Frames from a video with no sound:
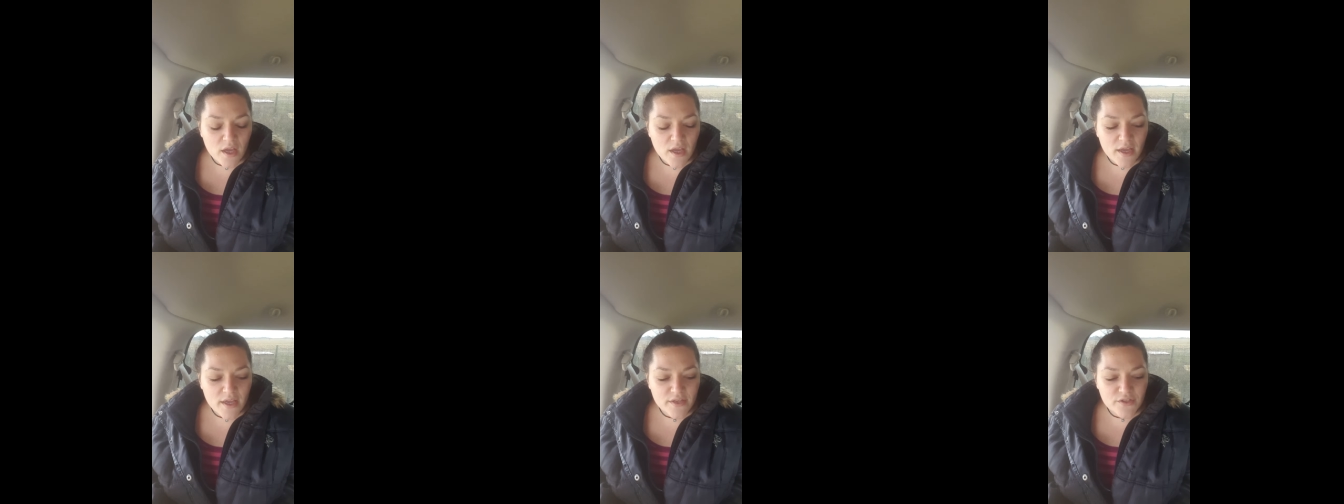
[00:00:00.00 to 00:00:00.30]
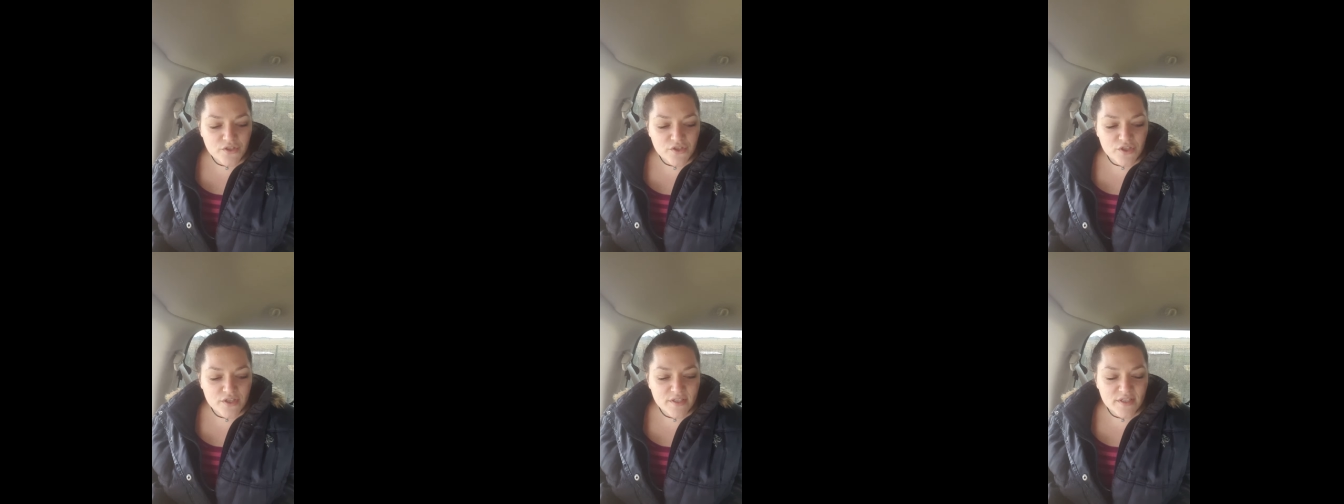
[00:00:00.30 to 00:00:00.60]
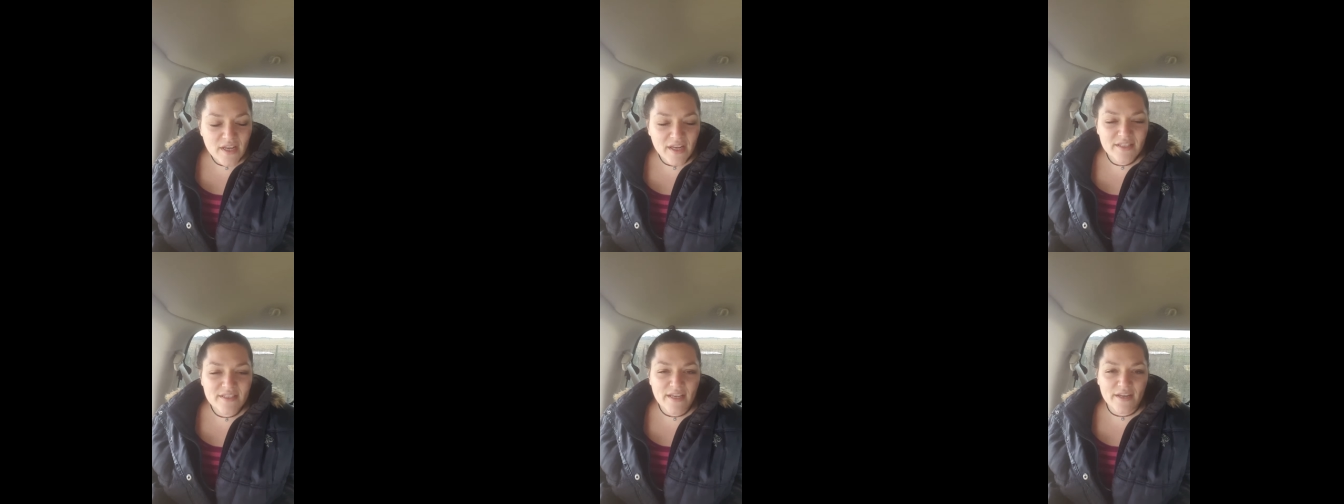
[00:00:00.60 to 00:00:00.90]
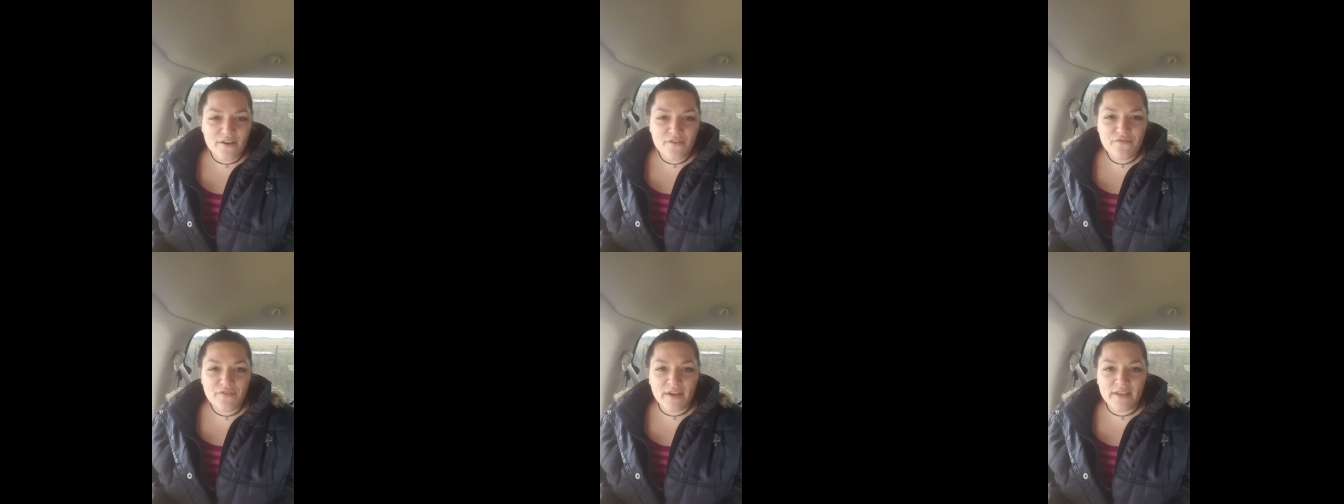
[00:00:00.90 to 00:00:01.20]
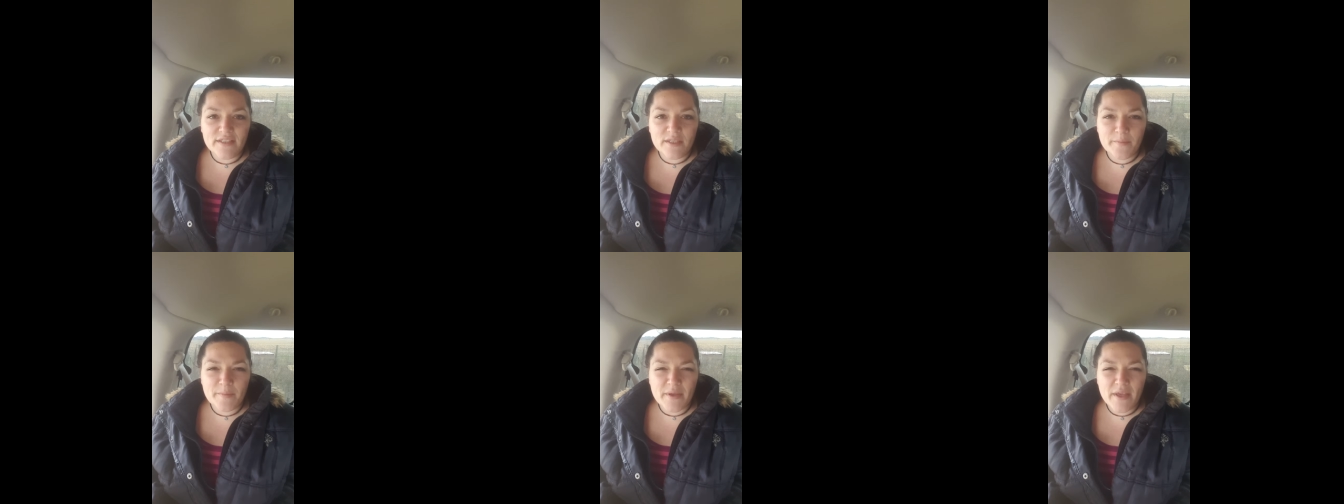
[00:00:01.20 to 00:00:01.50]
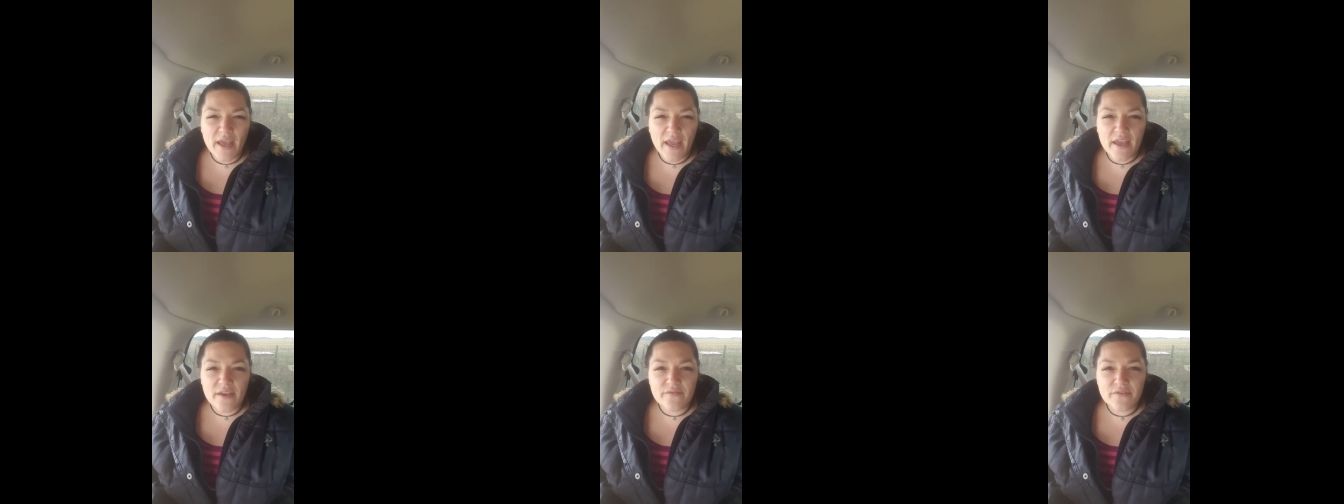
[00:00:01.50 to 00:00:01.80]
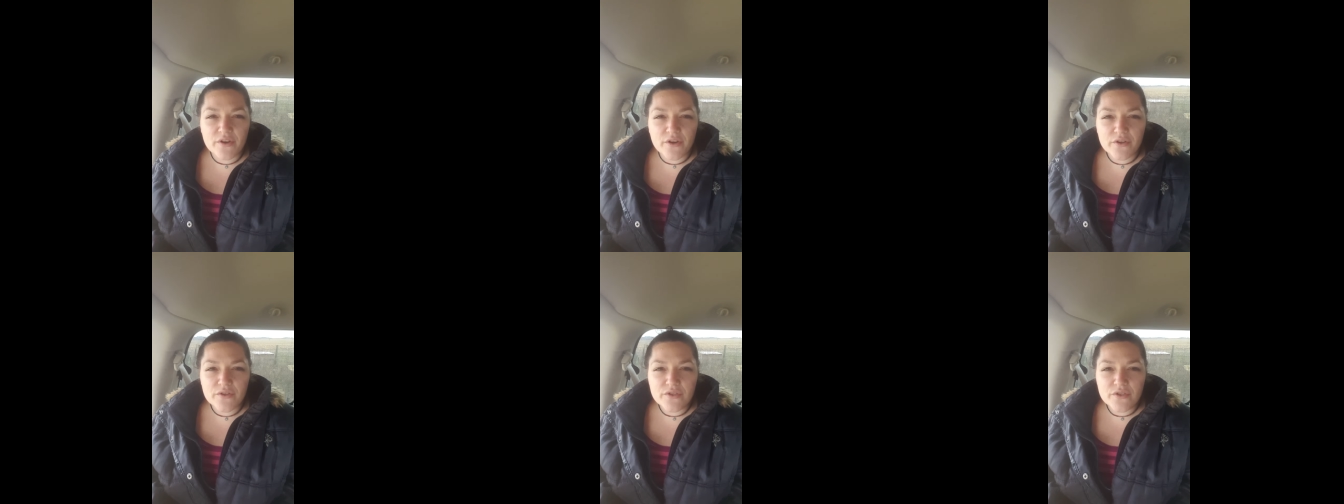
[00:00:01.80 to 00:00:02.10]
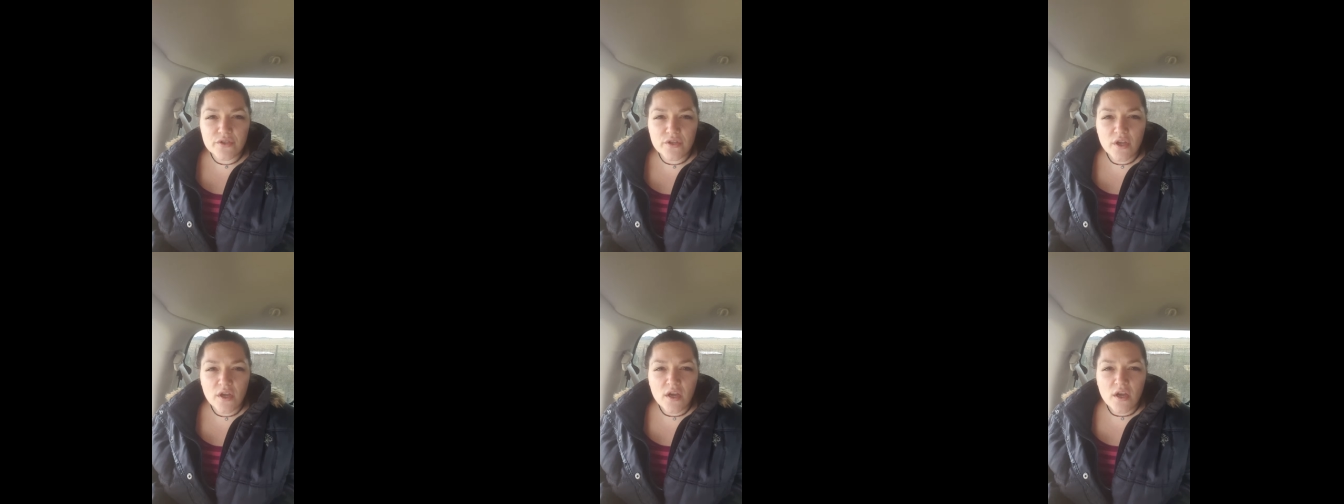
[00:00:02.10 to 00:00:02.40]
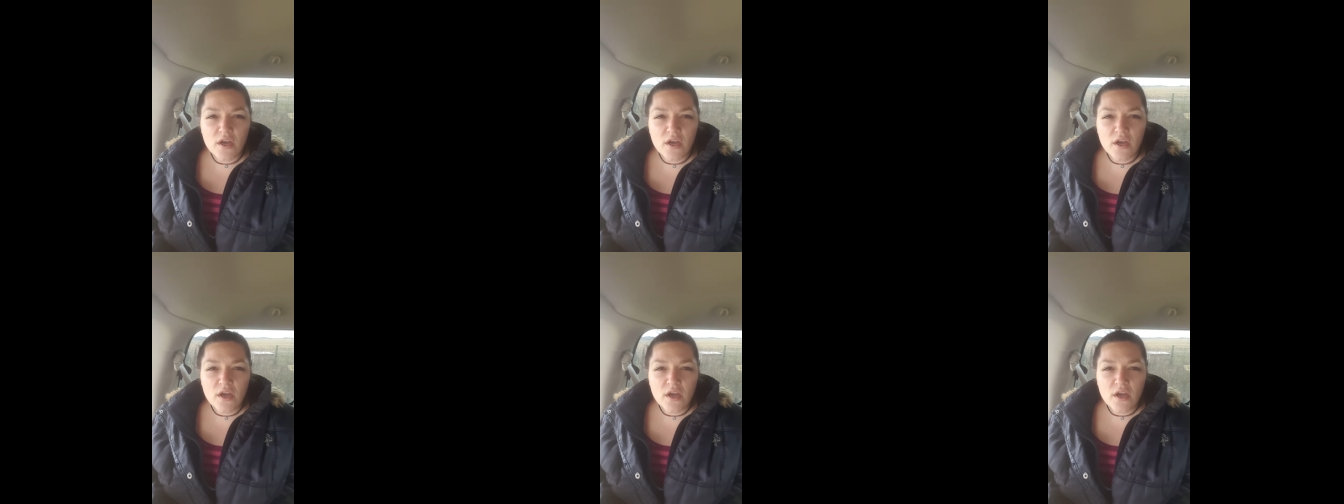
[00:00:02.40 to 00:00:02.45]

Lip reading: is just identify the behaviors